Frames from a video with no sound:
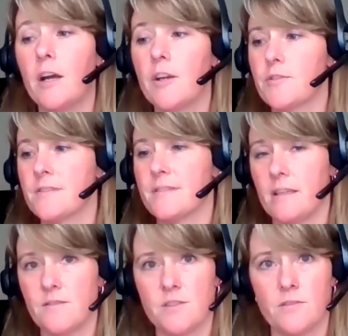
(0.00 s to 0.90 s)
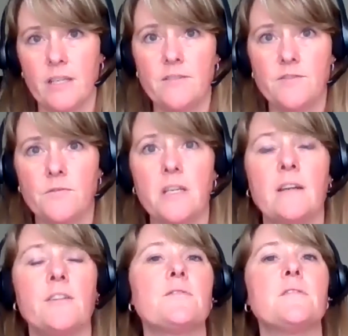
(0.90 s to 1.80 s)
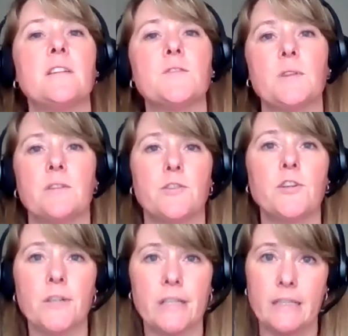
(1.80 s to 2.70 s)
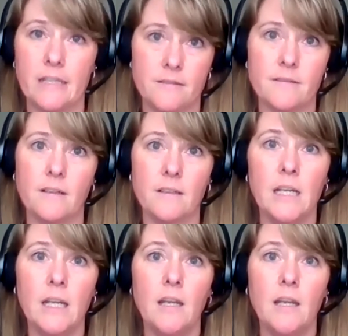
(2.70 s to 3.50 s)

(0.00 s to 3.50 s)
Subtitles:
understands their history, understands what their current needs are.